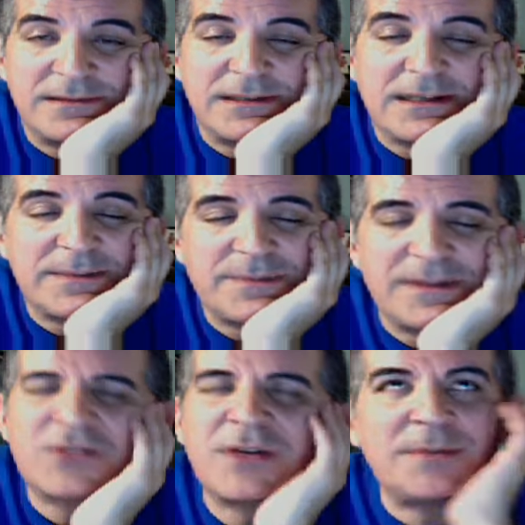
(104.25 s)

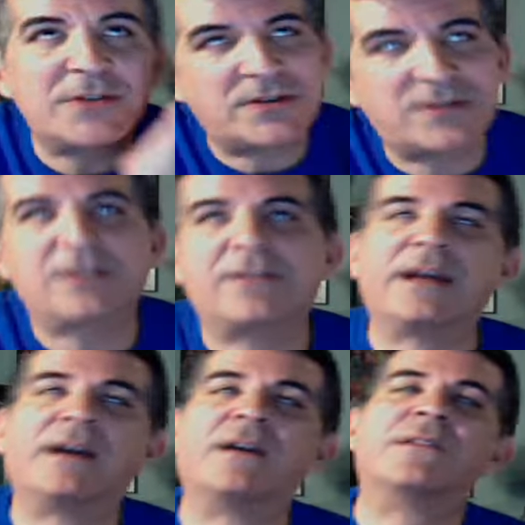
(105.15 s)
The tremors are still
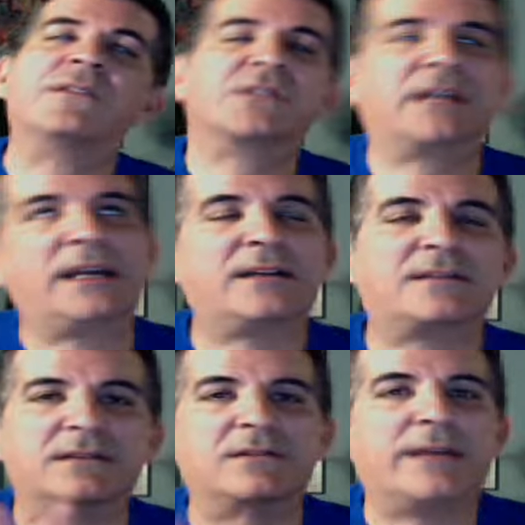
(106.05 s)
there and the
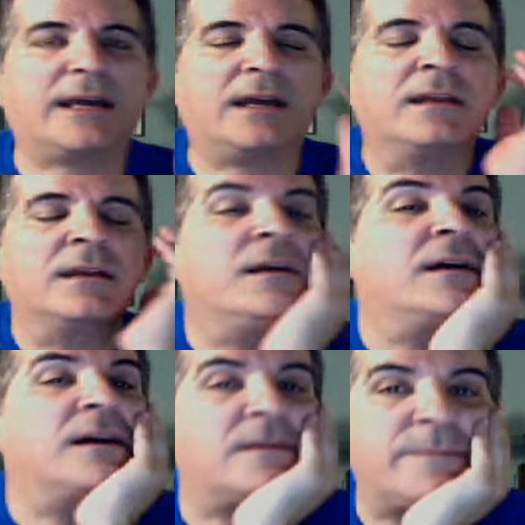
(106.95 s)
shakes and all that,
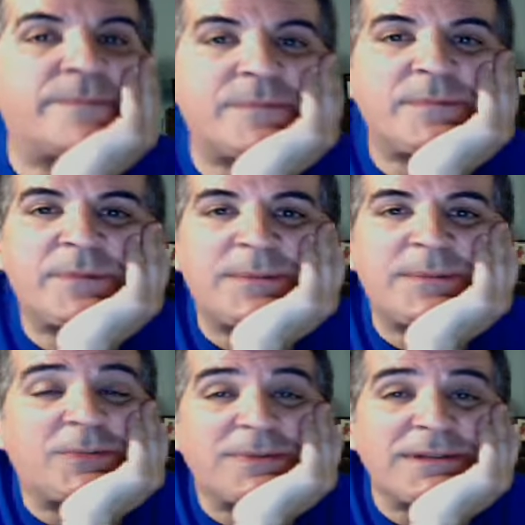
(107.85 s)
but I'm
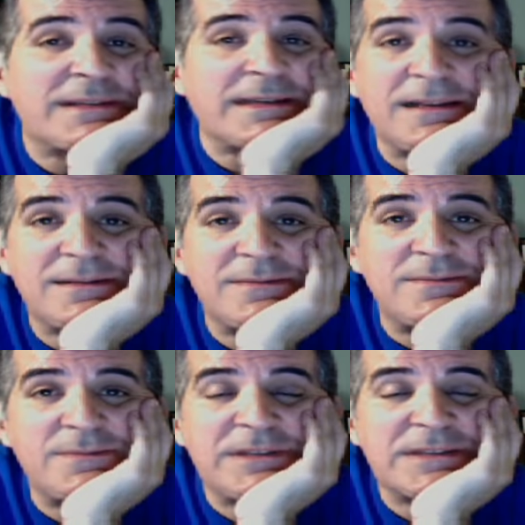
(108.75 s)
hoping that
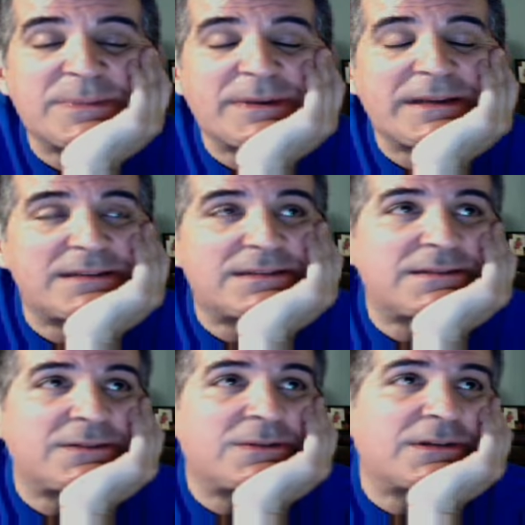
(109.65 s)
dissipates
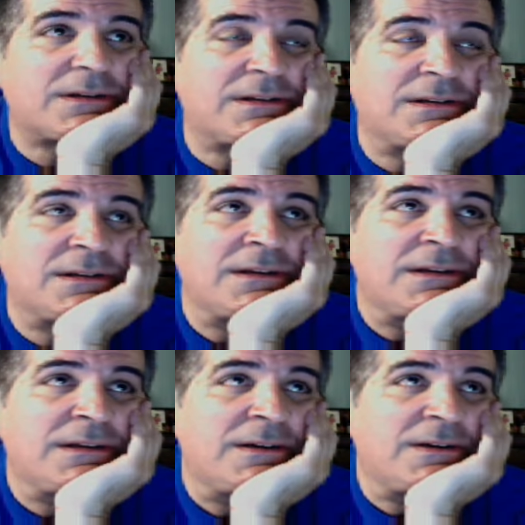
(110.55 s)
or
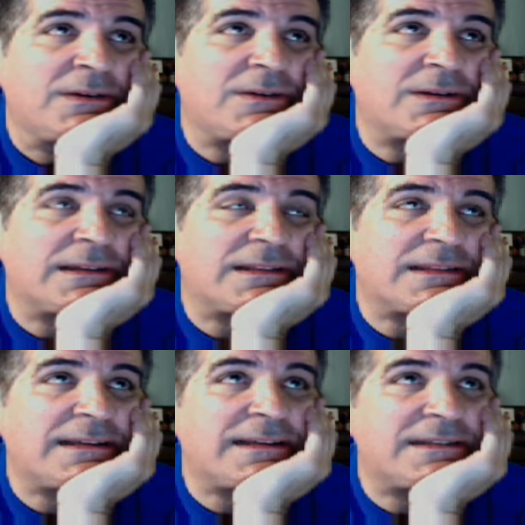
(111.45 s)
at
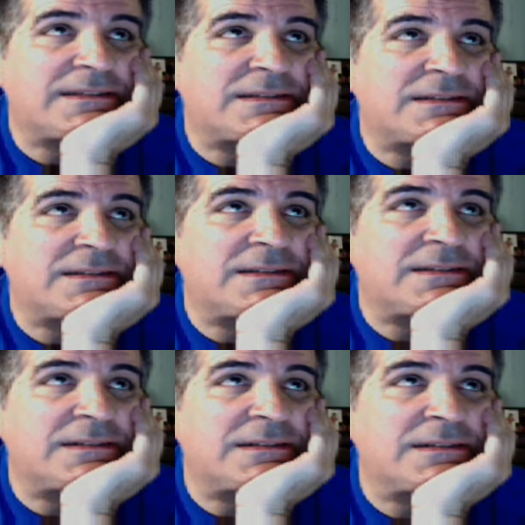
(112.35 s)
least
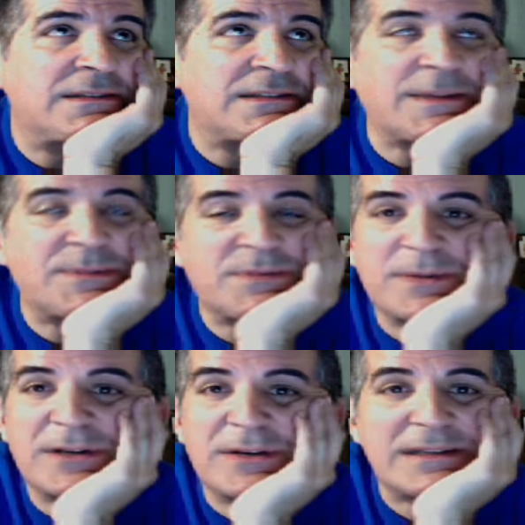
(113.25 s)
stops
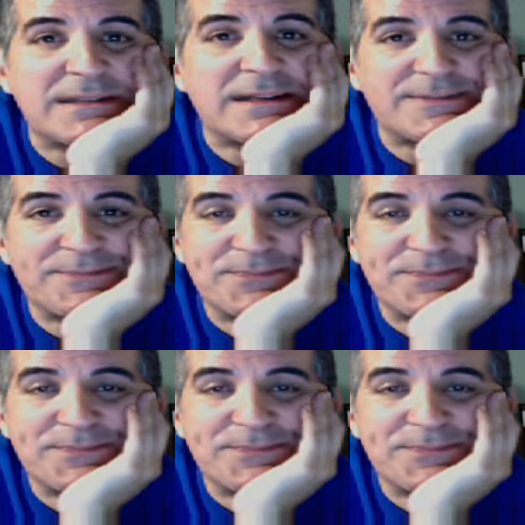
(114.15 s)
progressing.